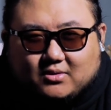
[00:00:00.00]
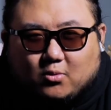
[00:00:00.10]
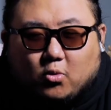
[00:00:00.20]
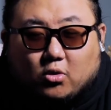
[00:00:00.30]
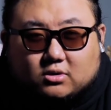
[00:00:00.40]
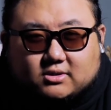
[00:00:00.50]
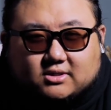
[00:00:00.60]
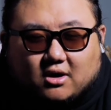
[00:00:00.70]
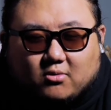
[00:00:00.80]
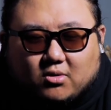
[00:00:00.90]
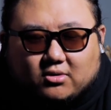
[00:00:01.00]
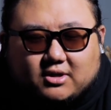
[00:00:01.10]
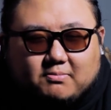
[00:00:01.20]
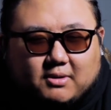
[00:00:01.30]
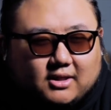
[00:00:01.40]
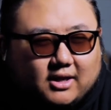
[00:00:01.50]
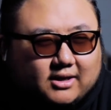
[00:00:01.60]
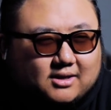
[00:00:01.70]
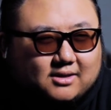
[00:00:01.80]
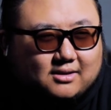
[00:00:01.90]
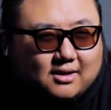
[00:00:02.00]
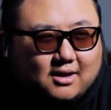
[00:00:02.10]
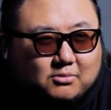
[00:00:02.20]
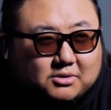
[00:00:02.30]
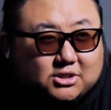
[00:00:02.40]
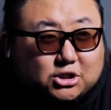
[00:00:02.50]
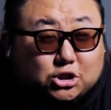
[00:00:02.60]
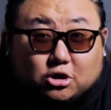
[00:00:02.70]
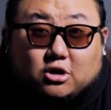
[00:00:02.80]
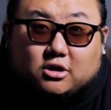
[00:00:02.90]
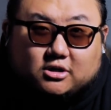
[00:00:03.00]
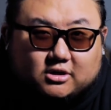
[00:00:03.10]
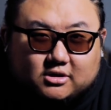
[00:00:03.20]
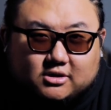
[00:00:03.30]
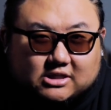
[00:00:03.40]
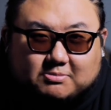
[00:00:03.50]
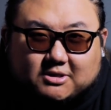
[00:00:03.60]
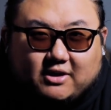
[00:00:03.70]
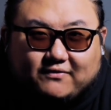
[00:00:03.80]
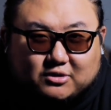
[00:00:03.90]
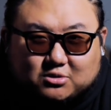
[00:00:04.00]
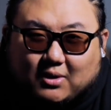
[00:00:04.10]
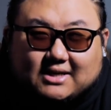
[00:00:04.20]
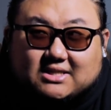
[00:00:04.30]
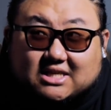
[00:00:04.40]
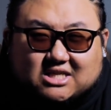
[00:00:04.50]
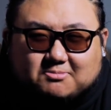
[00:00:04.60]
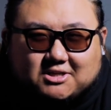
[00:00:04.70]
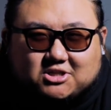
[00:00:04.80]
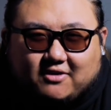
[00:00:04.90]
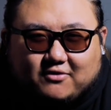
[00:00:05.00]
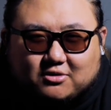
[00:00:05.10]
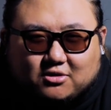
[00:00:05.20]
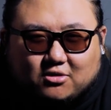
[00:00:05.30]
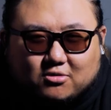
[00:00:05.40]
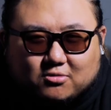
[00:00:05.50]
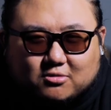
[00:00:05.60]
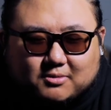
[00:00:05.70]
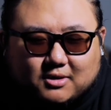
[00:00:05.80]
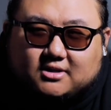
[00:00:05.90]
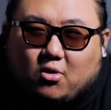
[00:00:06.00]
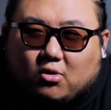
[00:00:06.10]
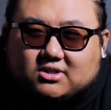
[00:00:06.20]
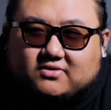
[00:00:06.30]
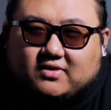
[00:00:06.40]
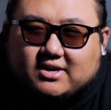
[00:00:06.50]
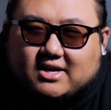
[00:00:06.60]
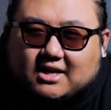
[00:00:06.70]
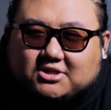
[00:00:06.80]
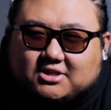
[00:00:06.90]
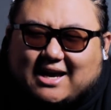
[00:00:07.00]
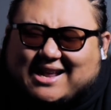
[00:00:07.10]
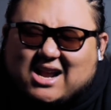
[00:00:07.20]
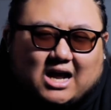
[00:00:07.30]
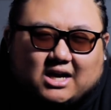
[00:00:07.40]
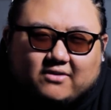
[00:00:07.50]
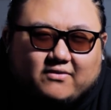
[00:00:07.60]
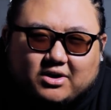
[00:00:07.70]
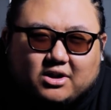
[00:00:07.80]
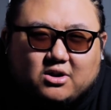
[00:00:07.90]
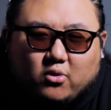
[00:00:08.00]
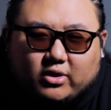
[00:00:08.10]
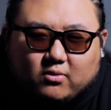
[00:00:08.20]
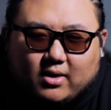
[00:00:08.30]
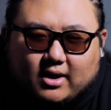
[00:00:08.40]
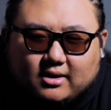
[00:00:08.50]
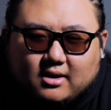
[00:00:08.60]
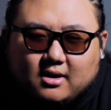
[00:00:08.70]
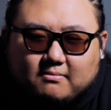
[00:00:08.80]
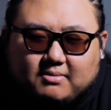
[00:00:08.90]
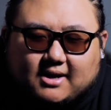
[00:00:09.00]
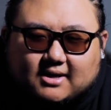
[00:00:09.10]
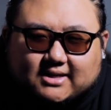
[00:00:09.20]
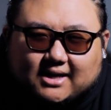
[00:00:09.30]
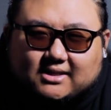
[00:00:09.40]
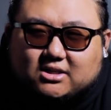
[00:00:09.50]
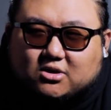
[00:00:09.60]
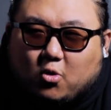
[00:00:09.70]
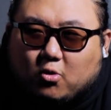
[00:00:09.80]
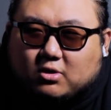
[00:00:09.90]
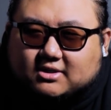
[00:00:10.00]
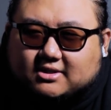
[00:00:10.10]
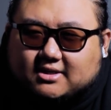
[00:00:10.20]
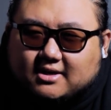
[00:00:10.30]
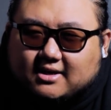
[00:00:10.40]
world star worthy, but like, it was good. Especially for TWICE, especially for a girl group. The chorus is very catchy and not in a very annoying way. Because I think the chorus,